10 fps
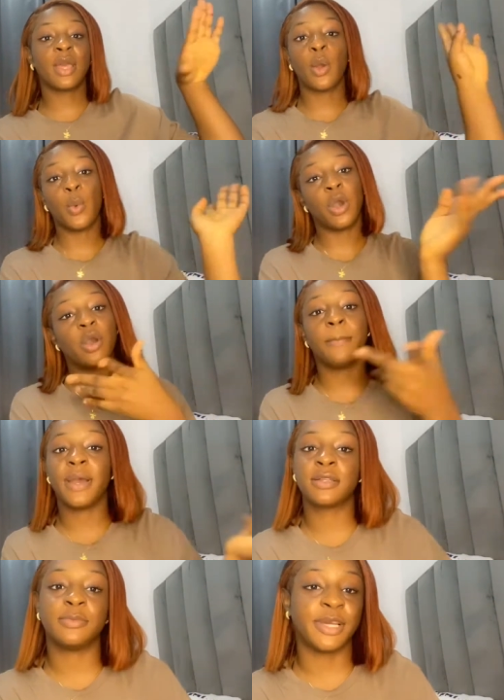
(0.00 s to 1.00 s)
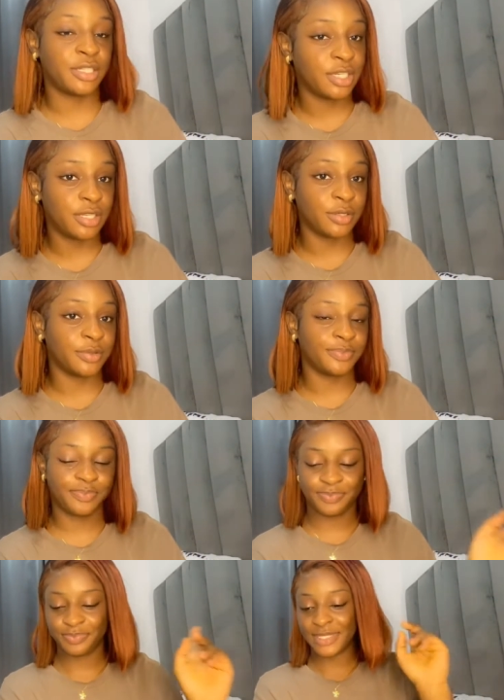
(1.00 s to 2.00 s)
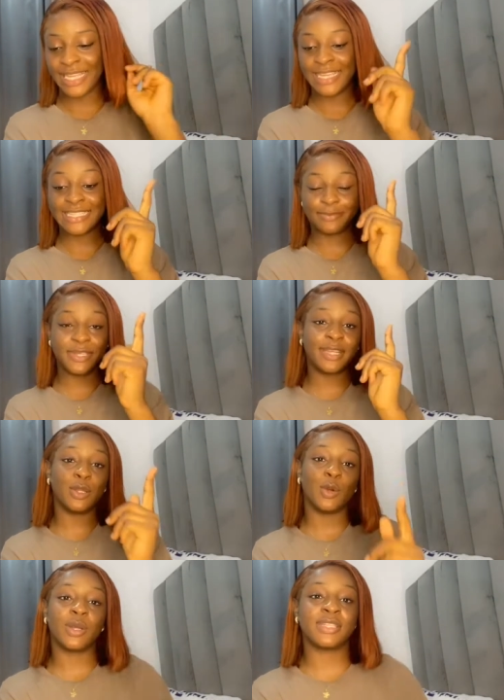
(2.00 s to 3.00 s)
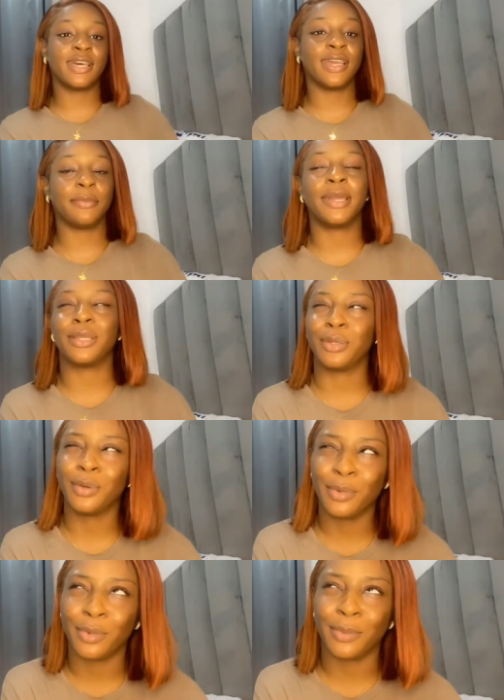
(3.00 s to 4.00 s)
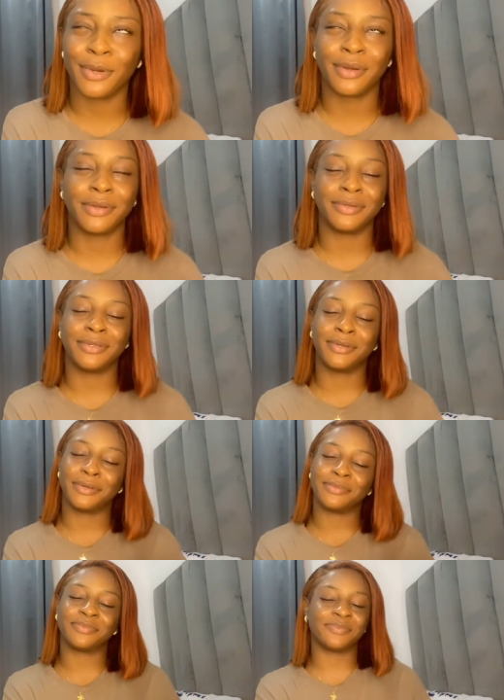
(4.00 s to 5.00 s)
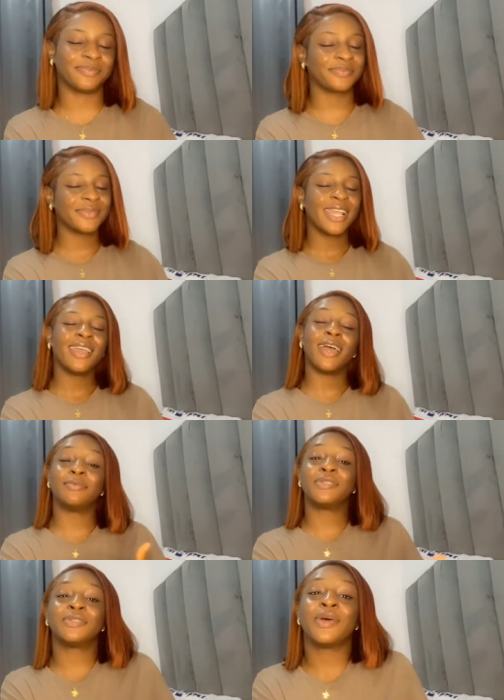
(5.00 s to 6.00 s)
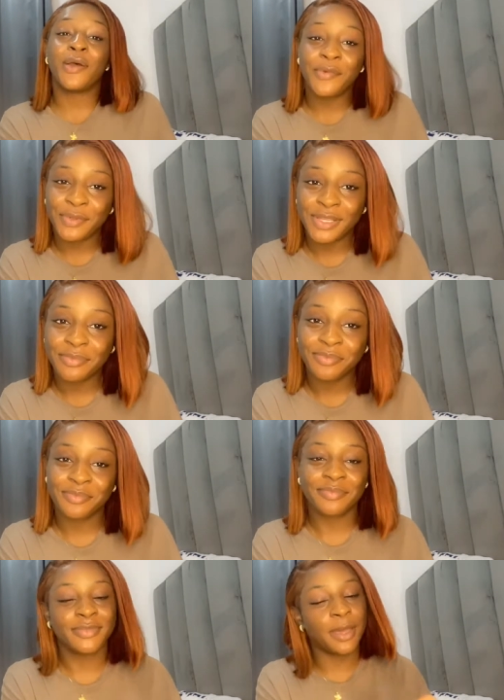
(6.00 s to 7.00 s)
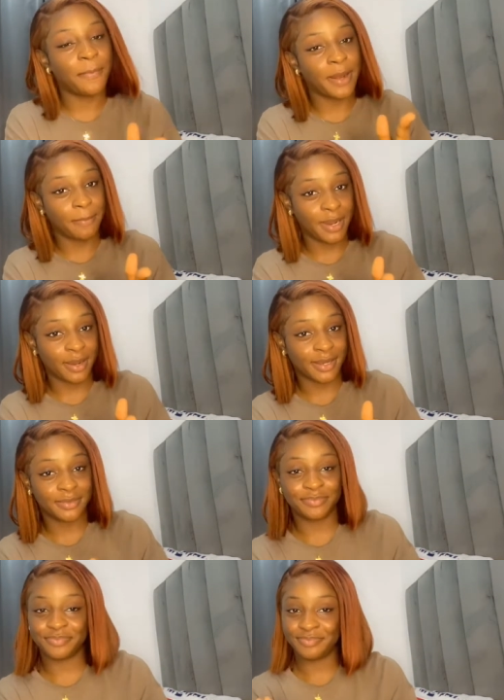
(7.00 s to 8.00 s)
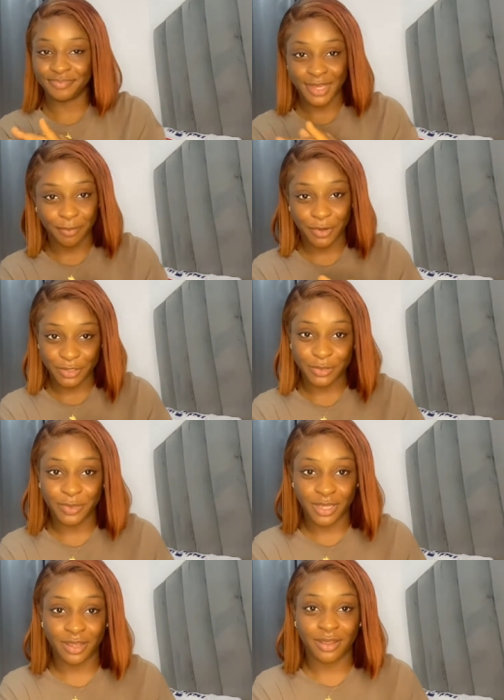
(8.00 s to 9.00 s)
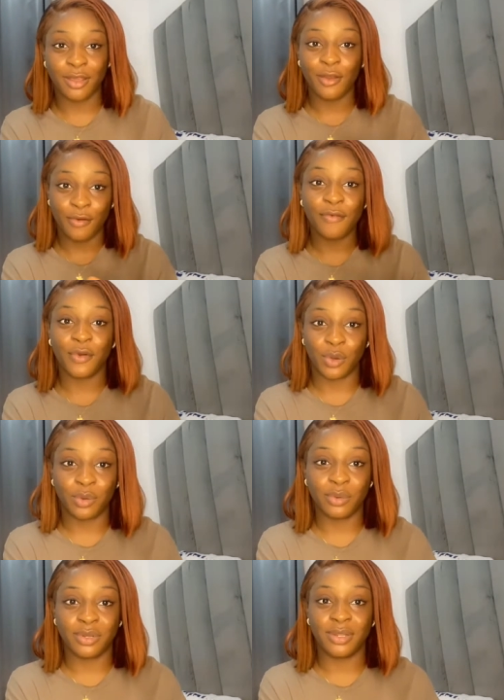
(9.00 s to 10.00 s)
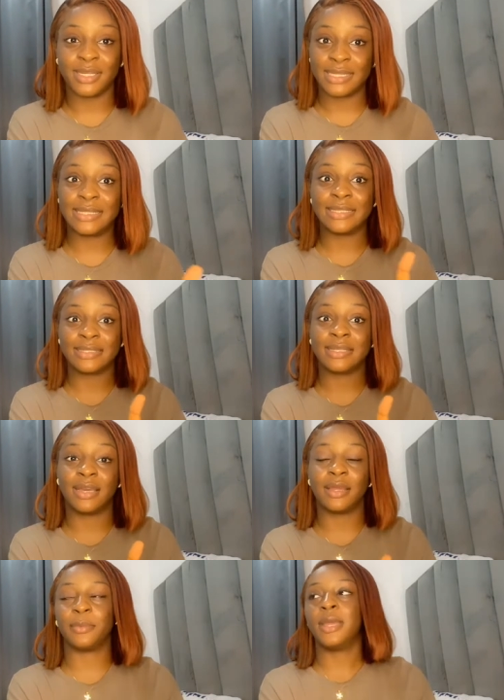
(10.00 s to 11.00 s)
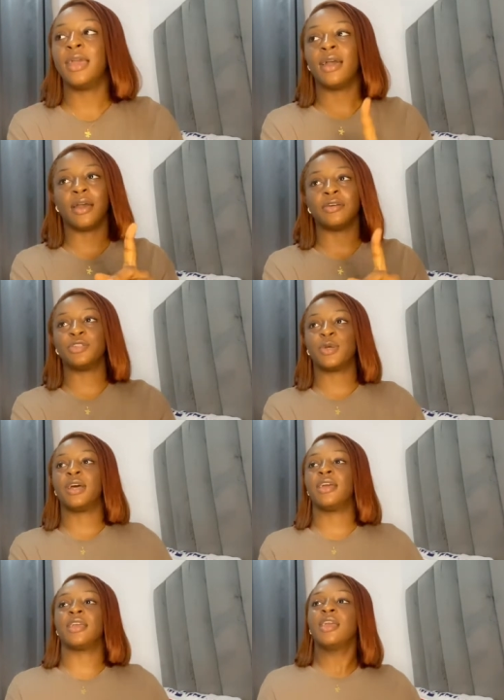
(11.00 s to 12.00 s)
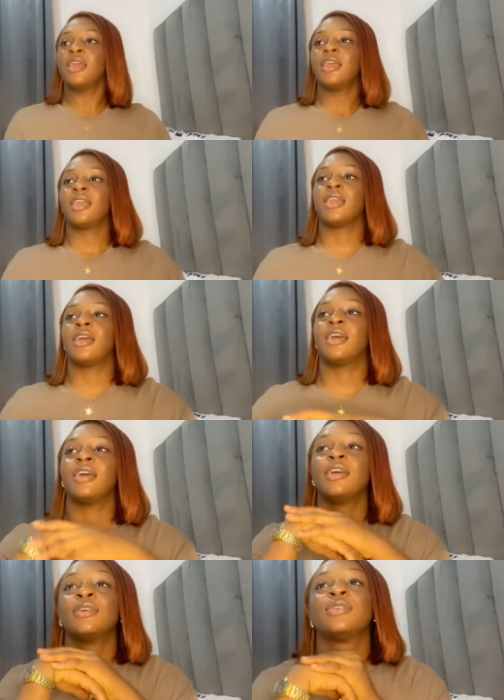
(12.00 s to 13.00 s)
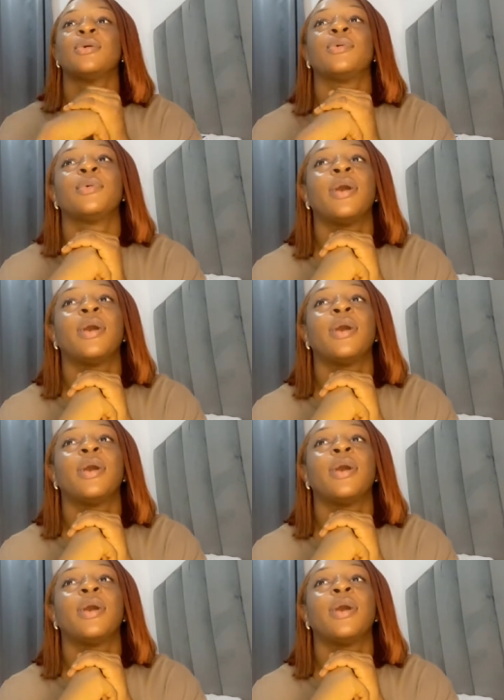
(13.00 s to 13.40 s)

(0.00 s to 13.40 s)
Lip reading: welcome back to my channel. It's been a long time, I know, but I'm sorry, but I'm back. I'm going to be here for good this time. I'll try. Yeah, so